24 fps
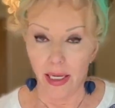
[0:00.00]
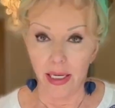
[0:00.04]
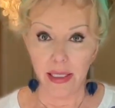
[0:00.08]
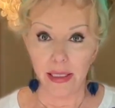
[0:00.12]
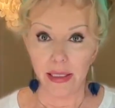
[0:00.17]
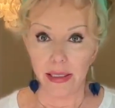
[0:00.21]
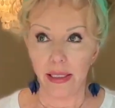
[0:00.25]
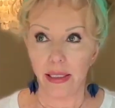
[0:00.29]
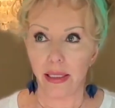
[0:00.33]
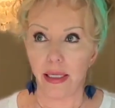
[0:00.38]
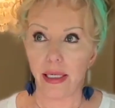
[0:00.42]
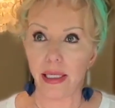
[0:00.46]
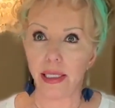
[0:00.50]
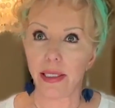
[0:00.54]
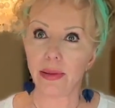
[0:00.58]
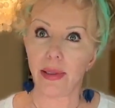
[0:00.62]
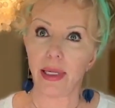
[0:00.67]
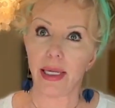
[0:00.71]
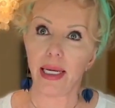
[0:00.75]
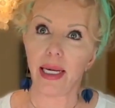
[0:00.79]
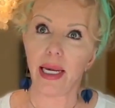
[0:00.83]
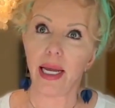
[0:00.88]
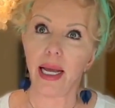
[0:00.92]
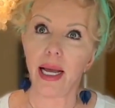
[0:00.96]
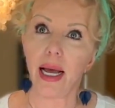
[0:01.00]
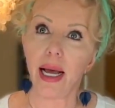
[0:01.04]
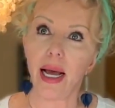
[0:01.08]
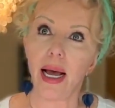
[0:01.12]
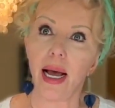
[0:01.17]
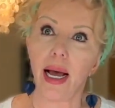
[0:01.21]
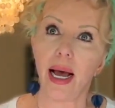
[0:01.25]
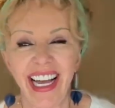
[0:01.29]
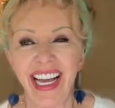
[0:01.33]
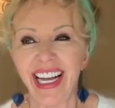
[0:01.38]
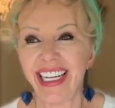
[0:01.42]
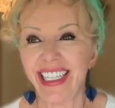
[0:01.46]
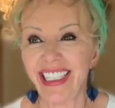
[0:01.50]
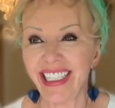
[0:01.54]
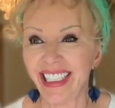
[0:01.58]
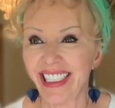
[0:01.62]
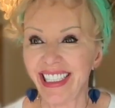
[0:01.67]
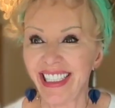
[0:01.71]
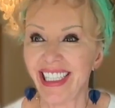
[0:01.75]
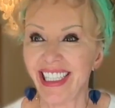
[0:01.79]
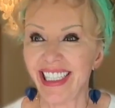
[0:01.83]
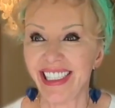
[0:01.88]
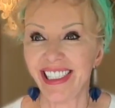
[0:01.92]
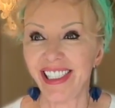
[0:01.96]
So anyway, I
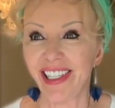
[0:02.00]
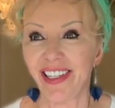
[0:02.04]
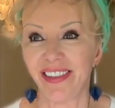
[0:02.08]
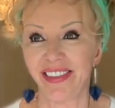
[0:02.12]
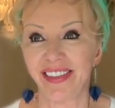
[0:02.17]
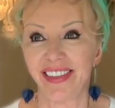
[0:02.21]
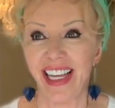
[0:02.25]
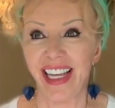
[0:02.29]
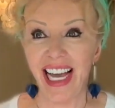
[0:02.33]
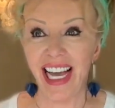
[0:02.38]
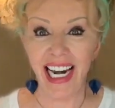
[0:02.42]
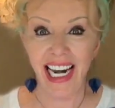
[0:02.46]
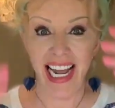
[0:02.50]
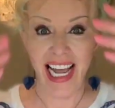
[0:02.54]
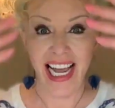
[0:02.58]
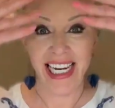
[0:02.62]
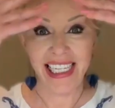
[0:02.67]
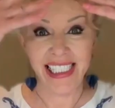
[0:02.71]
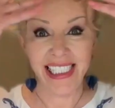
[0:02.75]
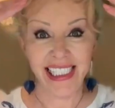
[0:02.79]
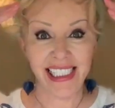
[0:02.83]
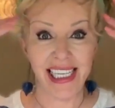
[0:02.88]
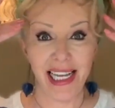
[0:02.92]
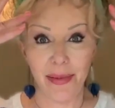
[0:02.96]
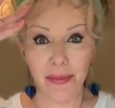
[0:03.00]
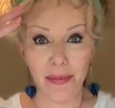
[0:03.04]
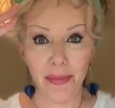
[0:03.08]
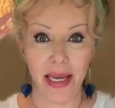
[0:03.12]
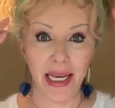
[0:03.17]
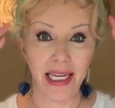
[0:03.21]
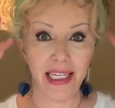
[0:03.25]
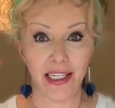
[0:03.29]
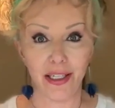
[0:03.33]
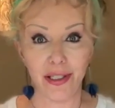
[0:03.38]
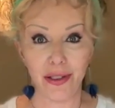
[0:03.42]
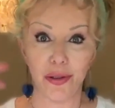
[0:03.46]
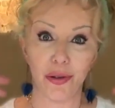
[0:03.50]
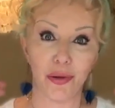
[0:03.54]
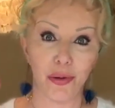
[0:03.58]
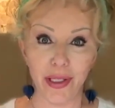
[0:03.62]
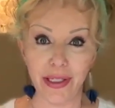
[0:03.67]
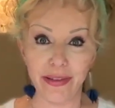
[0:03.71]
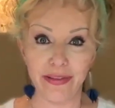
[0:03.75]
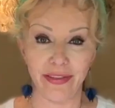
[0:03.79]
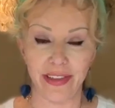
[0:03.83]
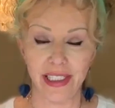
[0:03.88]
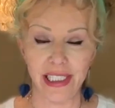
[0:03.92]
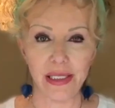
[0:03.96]
didn't cut off that lace and make it look all
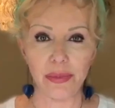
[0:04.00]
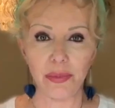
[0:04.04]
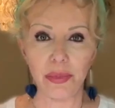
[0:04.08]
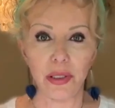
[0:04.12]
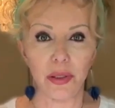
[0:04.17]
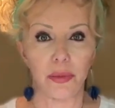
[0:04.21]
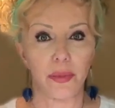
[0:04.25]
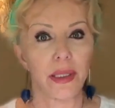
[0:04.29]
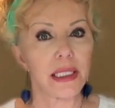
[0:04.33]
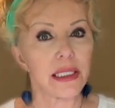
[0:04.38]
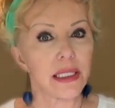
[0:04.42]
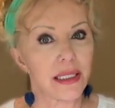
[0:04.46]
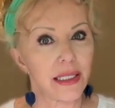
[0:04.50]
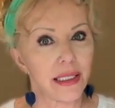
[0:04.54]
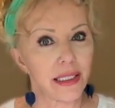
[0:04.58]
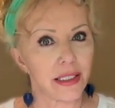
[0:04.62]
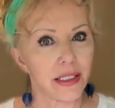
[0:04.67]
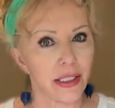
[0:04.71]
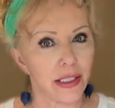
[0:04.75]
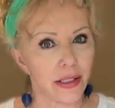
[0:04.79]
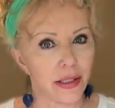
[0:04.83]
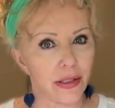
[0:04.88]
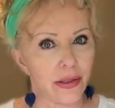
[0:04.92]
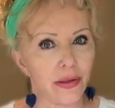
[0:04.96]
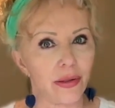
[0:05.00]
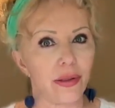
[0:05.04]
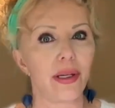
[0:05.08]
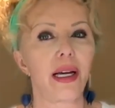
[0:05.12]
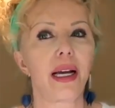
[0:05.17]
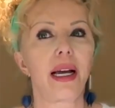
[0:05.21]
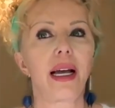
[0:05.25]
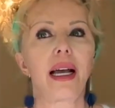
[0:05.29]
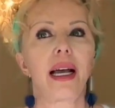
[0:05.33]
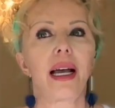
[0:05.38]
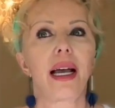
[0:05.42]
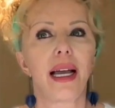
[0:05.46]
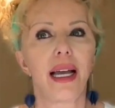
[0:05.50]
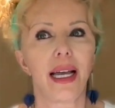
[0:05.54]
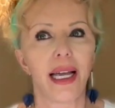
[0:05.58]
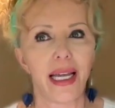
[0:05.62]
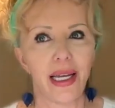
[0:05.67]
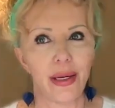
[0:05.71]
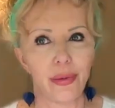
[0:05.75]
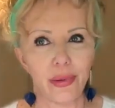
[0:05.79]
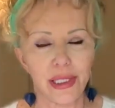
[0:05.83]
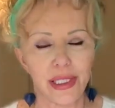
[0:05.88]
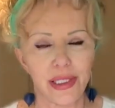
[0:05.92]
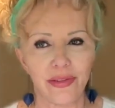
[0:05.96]
invisible because I knew
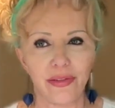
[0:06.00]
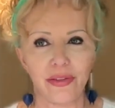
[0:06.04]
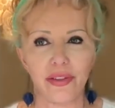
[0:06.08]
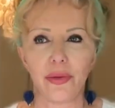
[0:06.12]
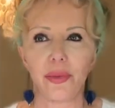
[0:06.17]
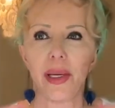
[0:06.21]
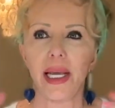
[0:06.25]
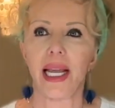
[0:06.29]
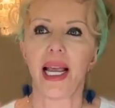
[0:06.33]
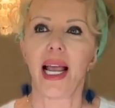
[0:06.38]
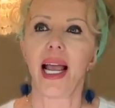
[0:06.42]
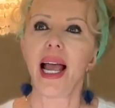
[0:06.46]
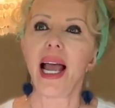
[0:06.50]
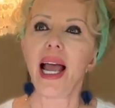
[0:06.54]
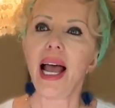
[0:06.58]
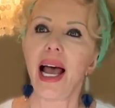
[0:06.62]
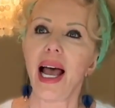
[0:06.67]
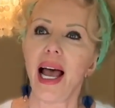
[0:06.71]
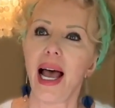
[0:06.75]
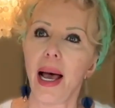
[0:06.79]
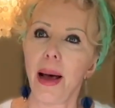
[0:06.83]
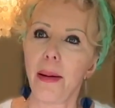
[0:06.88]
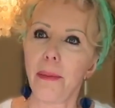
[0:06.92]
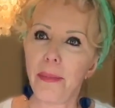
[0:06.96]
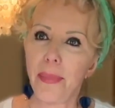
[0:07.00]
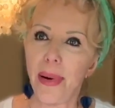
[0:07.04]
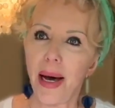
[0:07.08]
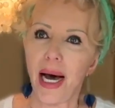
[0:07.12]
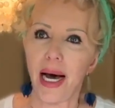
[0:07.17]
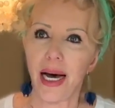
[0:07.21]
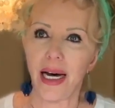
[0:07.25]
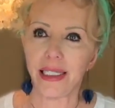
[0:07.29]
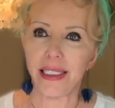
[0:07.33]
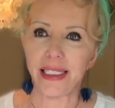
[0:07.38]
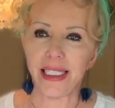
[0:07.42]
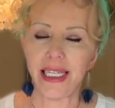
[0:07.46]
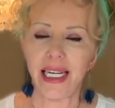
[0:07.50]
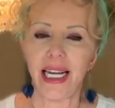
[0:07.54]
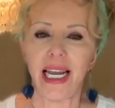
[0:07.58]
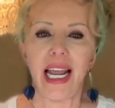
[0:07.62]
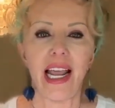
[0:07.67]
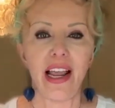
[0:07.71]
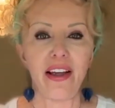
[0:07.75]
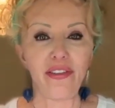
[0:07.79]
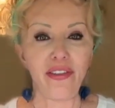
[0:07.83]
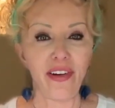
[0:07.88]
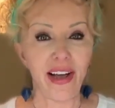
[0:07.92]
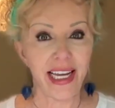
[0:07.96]
it wasn't for me. But
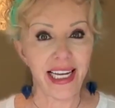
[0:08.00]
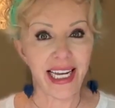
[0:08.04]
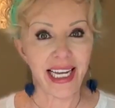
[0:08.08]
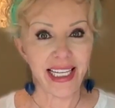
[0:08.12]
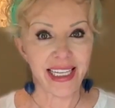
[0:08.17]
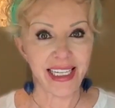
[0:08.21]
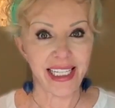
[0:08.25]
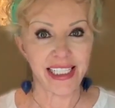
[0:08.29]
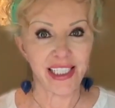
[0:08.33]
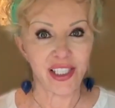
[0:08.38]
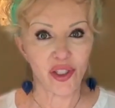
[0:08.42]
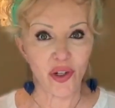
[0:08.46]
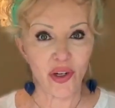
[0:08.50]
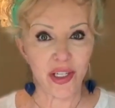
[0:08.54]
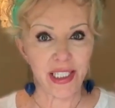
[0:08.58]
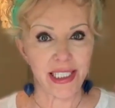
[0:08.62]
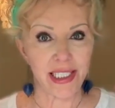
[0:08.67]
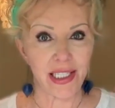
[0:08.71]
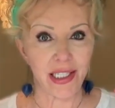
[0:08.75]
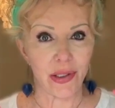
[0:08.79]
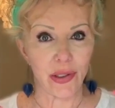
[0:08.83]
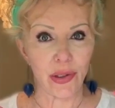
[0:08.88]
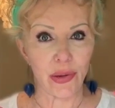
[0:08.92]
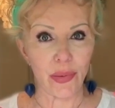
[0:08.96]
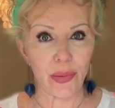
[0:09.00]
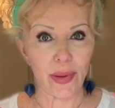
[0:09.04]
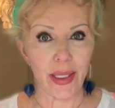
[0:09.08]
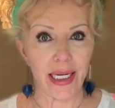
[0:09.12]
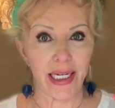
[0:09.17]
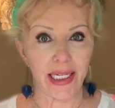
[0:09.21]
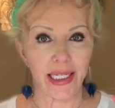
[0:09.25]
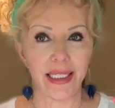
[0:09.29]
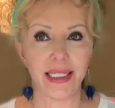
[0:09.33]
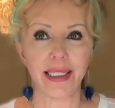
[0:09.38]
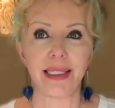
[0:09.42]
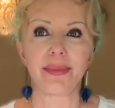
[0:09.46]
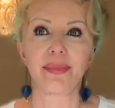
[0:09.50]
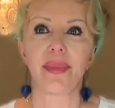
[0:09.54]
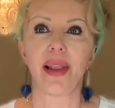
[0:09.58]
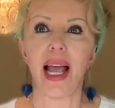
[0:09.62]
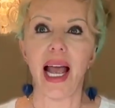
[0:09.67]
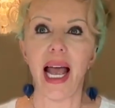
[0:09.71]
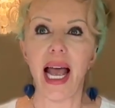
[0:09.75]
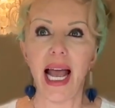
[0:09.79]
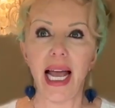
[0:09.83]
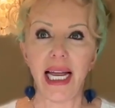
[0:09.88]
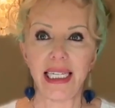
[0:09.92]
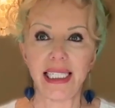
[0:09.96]
if I get this Treasure wig
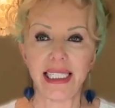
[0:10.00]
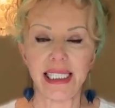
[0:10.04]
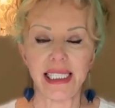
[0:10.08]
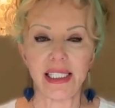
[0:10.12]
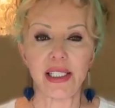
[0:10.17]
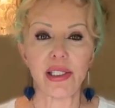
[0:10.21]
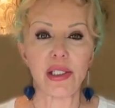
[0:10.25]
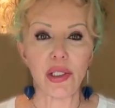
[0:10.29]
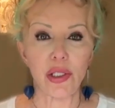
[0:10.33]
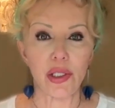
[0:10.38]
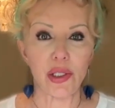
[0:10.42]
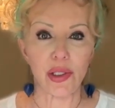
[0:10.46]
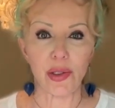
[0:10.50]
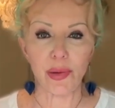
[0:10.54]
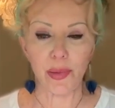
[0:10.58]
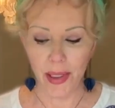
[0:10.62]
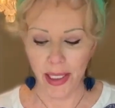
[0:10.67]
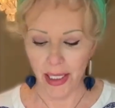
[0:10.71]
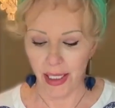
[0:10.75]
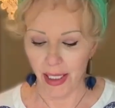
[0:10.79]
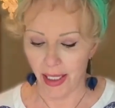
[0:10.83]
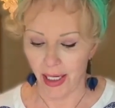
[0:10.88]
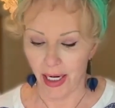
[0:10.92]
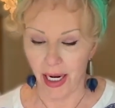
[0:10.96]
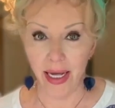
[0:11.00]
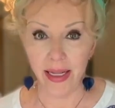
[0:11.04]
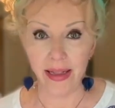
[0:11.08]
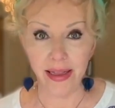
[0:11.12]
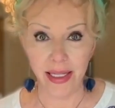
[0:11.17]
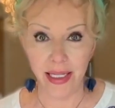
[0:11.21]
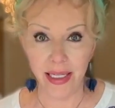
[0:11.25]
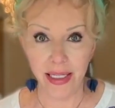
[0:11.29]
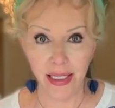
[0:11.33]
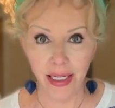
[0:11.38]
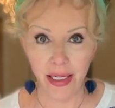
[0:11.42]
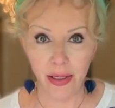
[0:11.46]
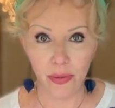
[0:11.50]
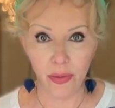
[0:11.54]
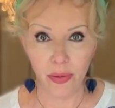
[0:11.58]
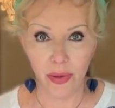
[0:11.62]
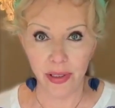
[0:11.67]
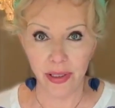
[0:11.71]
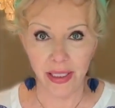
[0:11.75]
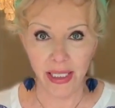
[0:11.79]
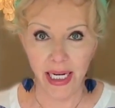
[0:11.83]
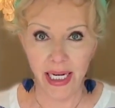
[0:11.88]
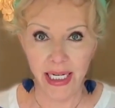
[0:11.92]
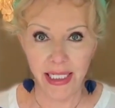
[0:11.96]
and it suits me, I think I
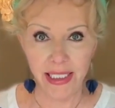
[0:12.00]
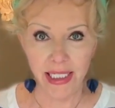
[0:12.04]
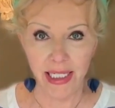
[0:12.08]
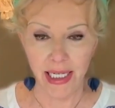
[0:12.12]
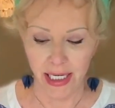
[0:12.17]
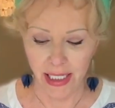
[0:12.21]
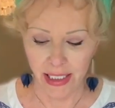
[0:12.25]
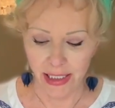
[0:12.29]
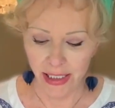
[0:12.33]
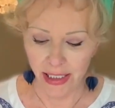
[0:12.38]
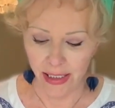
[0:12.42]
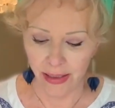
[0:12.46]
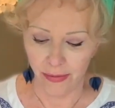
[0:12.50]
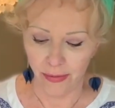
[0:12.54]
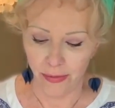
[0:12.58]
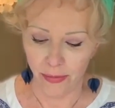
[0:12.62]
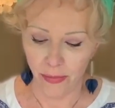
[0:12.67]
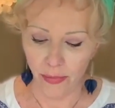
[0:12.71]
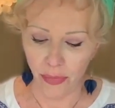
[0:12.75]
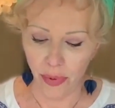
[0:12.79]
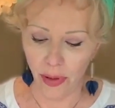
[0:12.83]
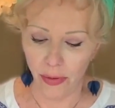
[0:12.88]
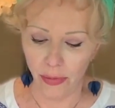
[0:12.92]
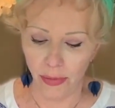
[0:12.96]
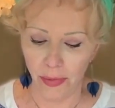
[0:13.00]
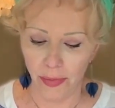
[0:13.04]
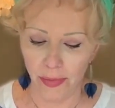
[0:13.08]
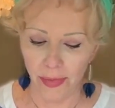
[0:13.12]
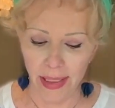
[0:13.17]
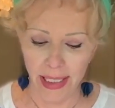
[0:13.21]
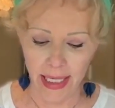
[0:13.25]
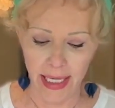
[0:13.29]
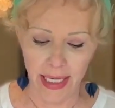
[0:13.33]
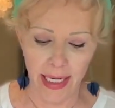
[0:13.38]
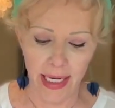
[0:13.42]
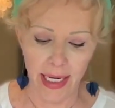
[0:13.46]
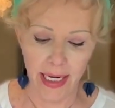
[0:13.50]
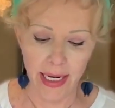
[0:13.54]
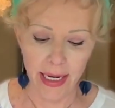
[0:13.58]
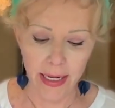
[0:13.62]
will get it. Probably,